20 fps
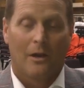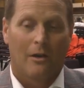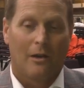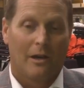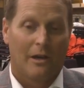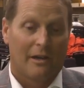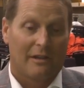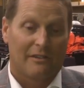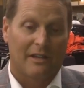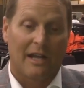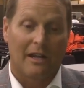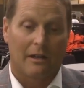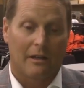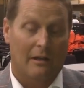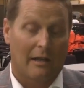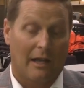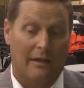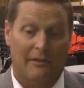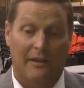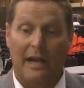Well, as
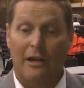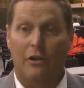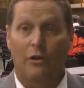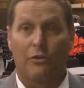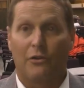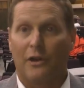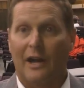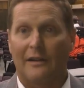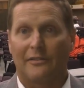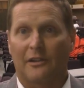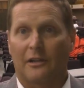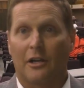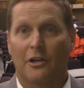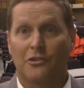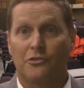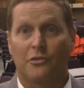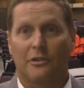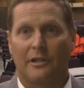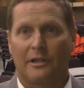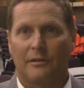I go throughout the
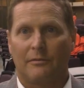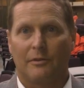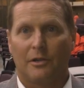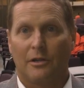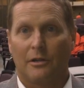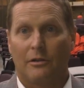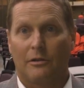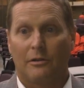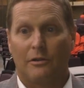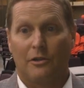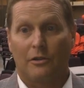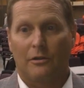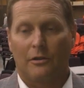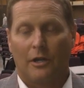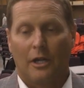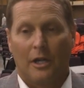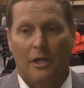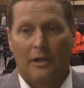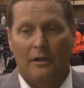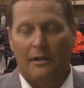country, you know,
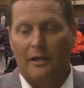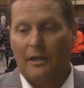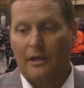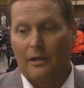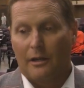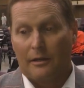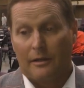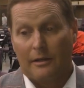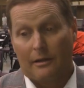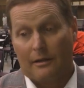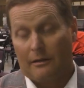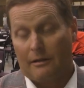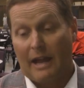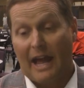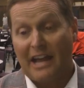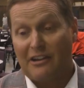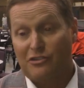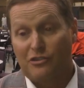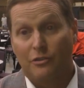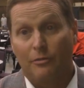the
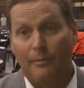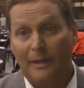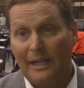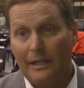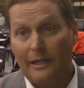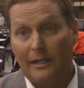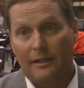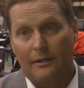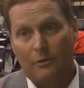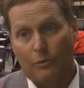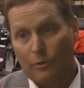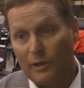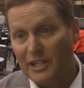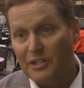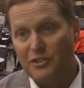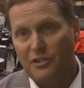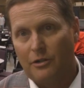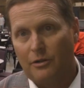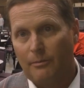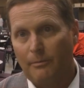national media, the
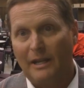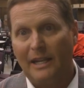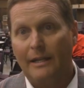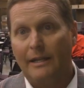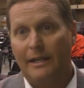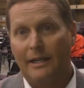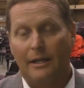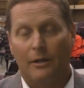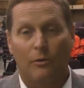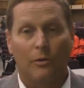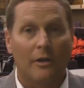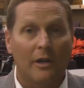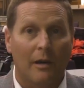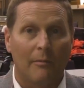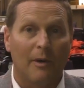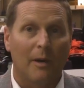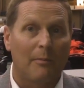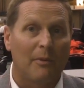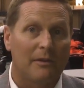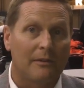regional media will
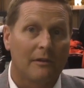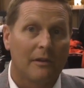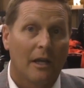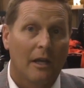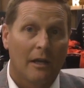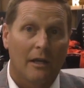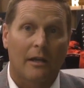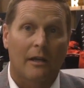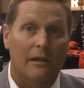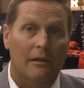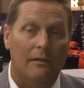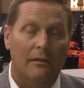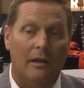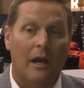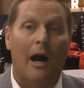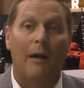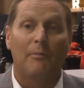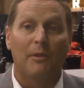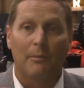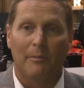come up and
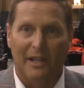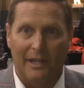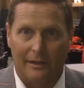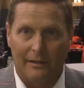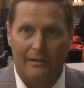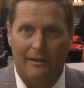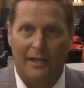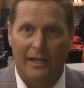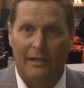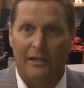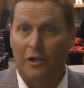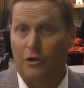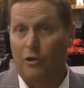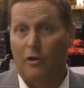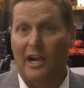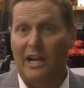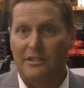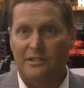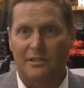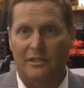compliment and
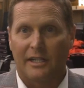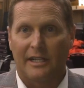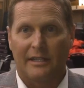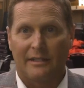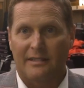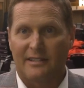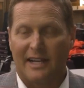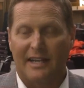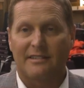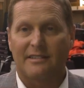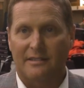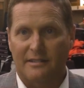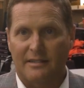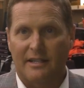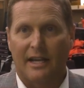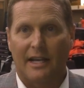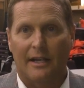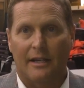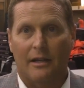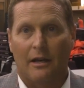congratulate Texas
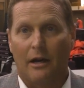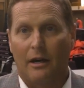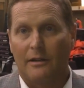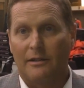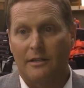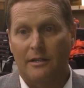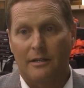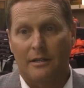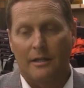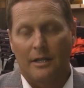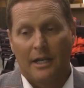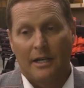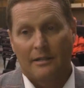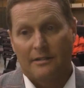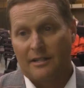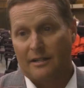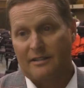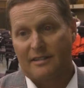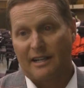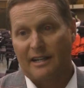Tech on the
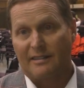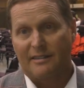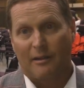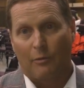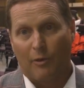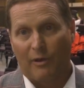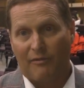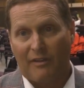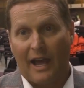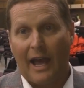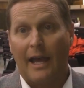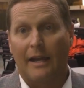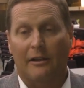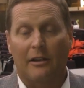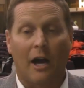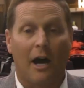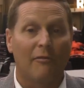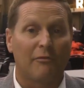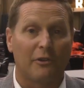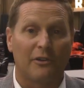success that we've
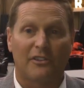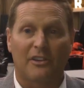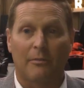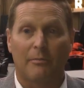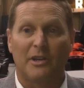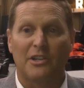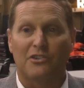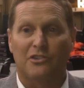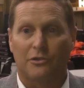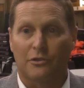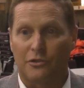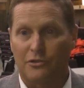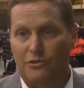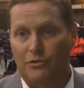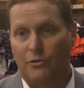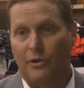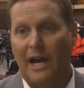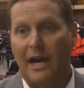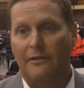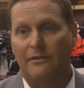had. Conference commissioners
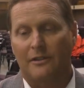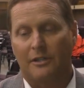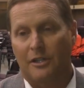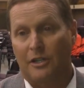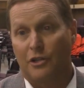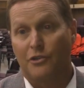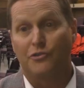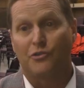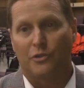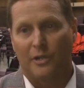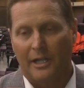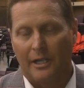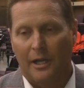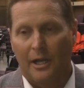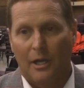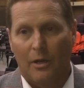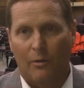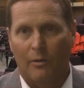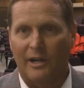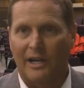throughout the country,
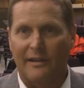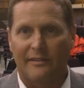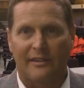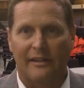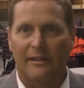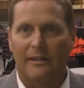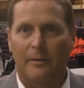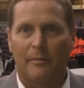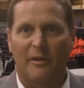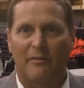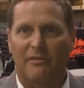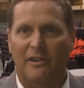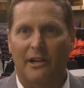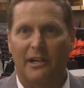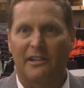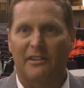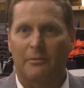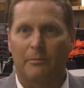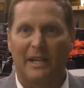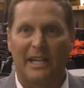when I see them at
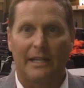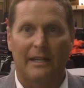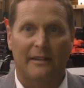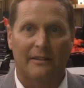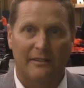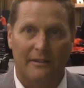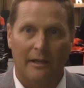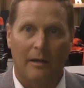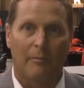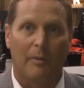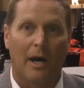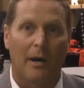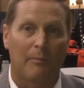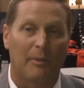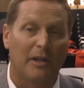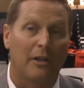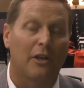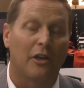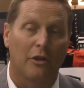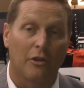various meetings, come
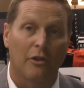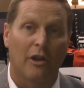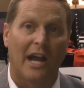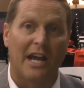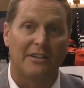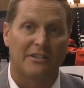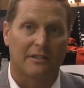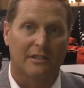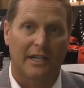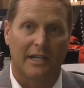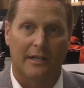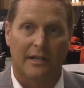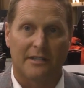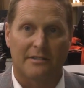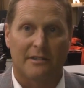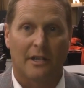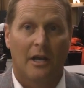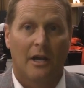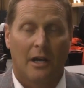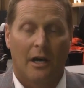up and congratulate
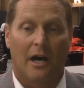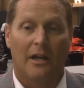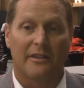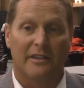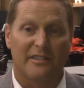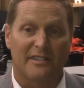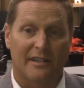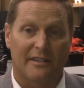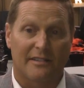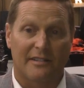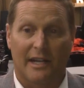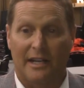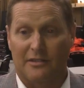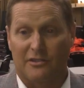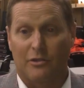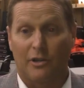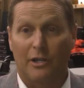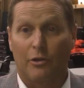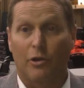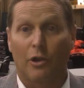us on the
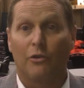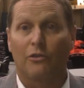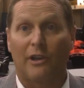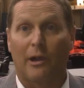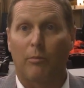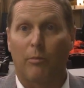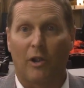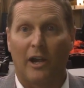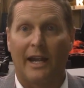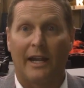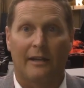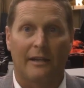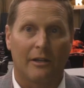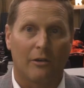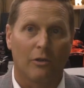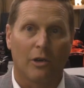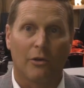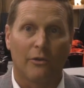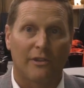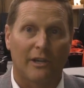success. So it grows our brand,
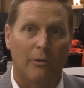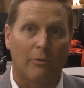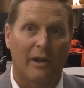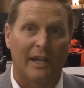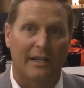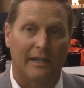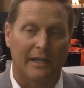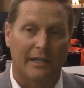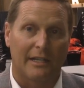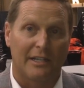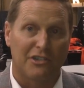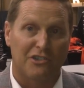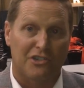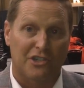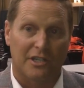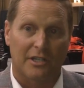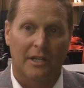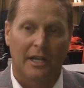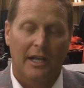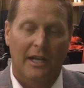it grows our
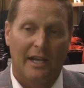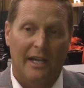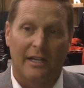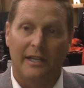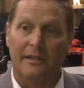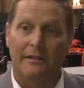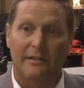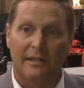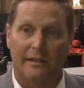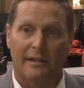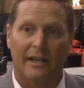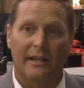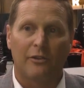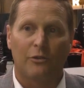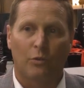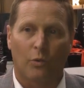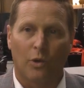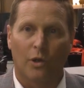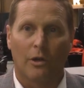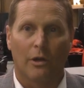recognition. And in
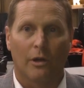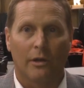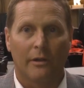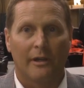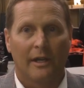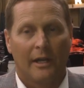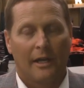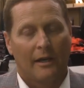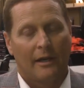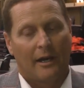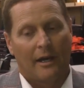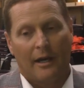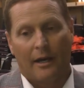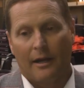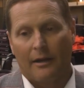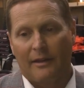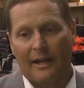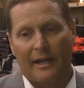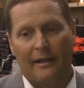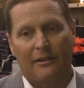today's world,
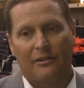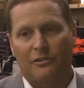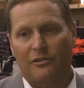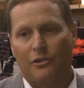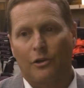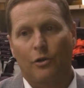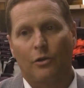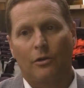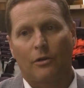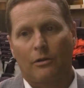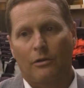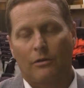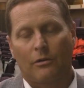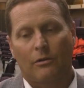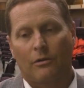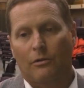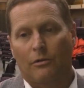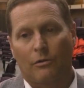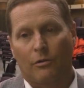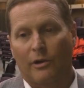that is so
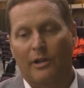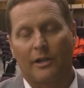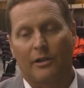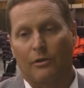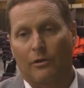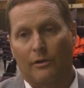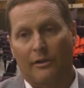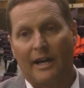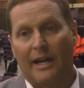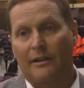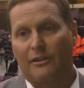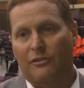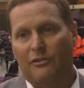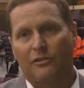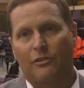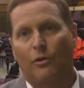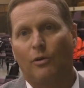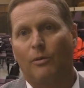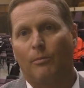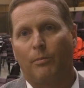critical. That is
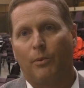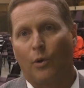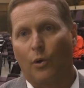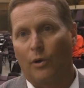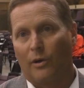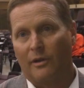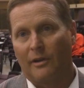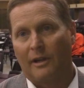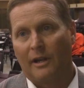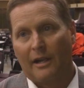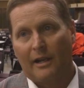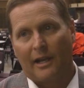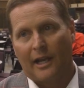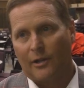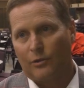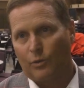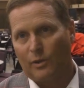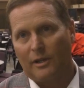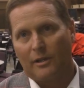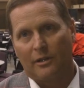so important
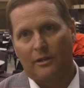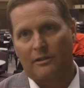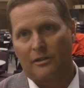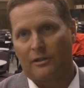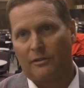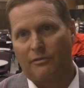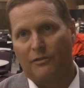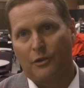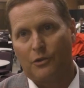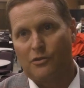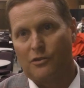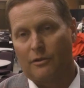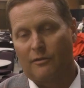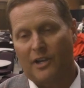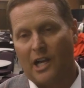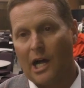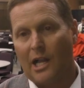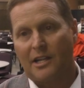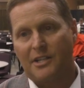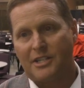as we look to the future
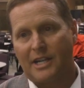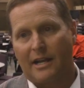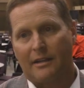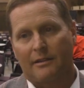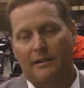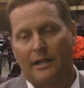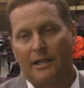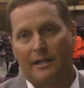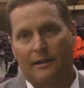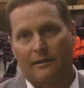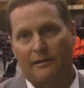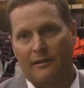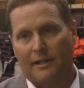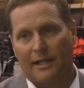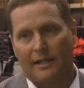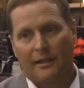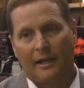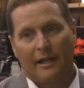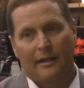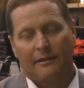of college athletics,
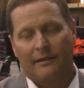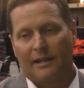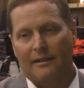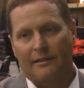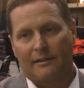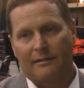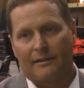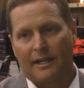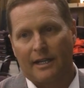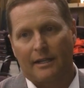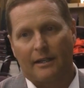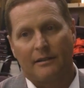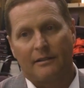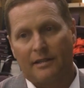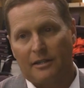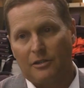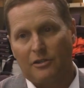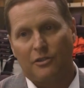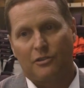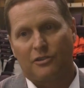that Texas Tech
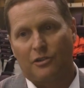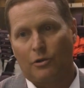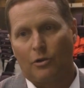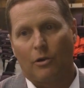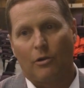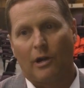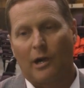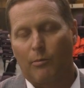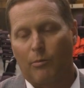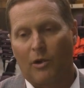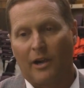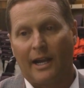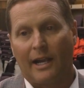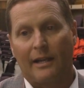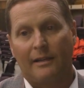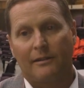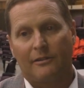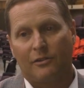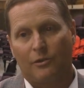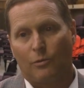continues to grow our
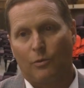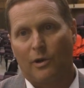brand to